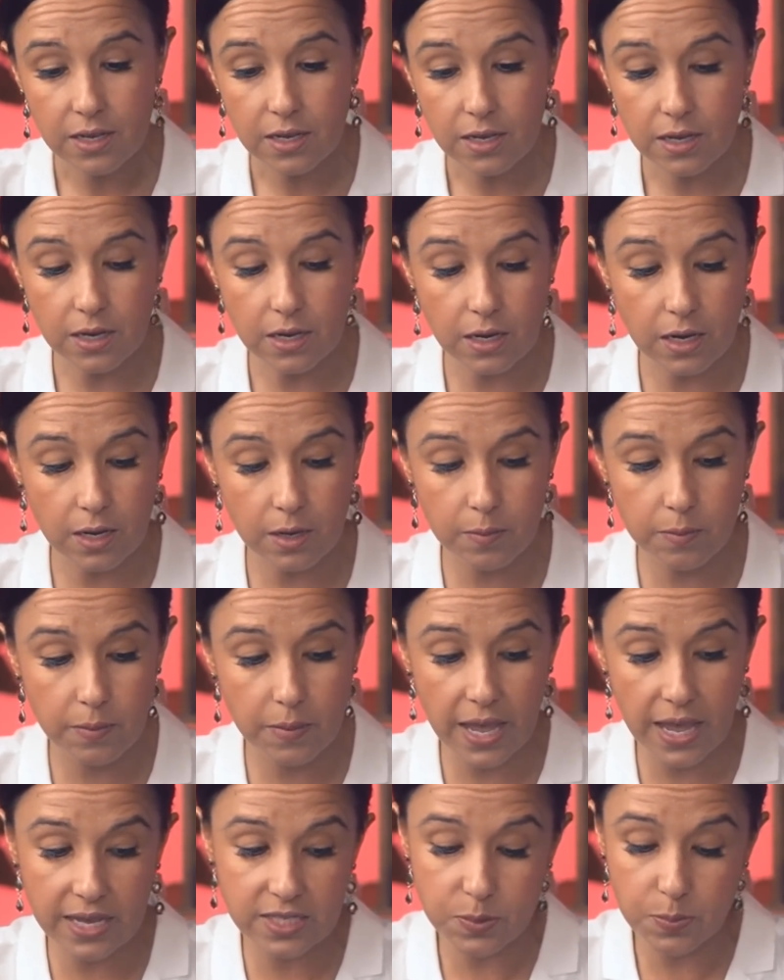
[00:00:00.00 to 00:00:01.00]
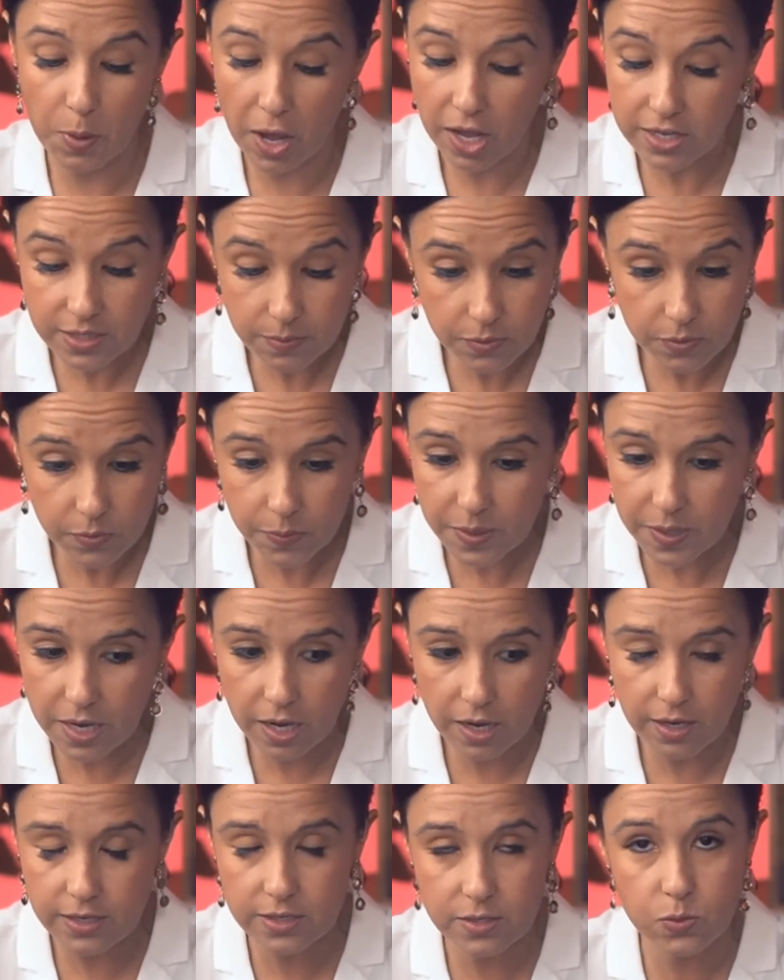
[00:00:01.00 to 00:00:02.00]
um, as possible
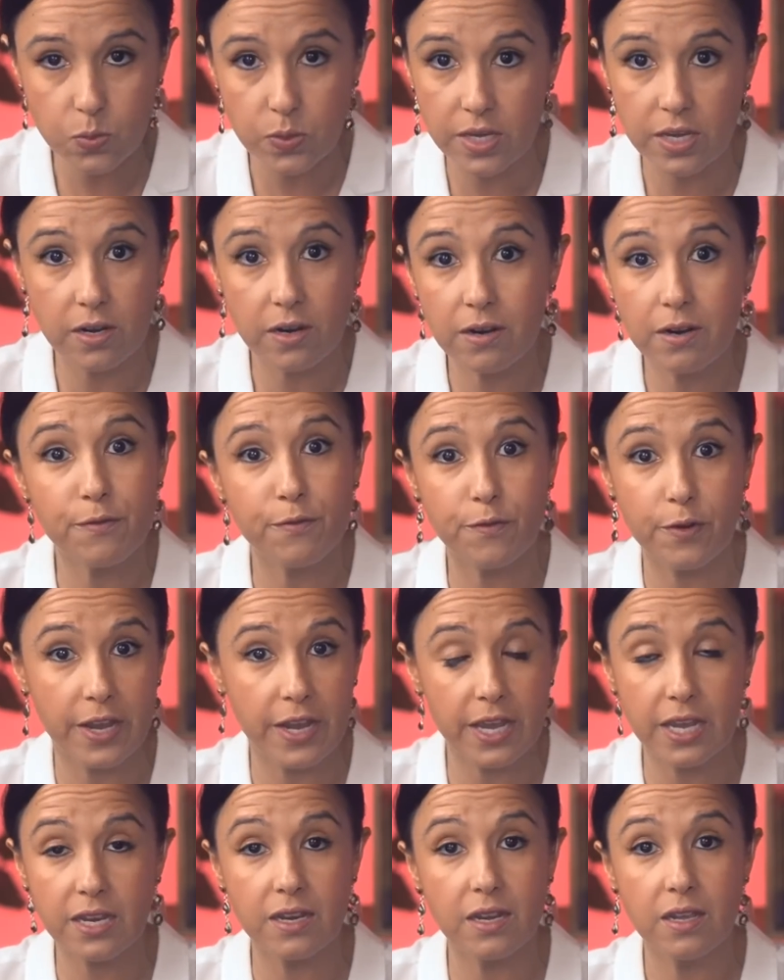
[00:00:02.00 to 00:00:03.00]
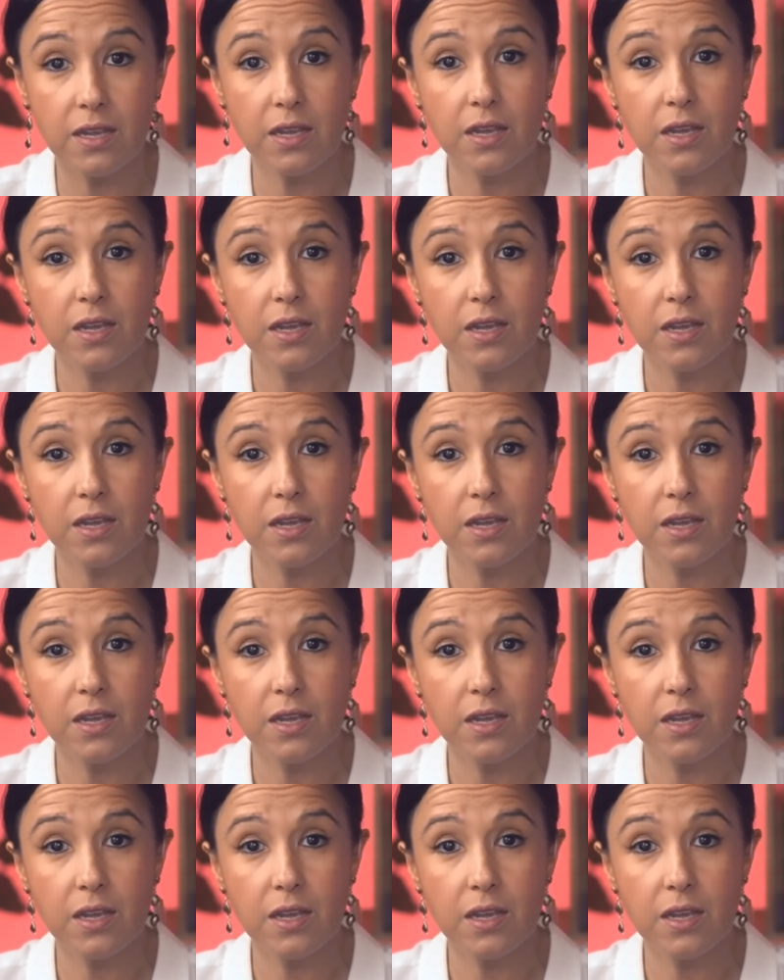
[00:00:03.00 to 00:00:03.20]
because we are afraid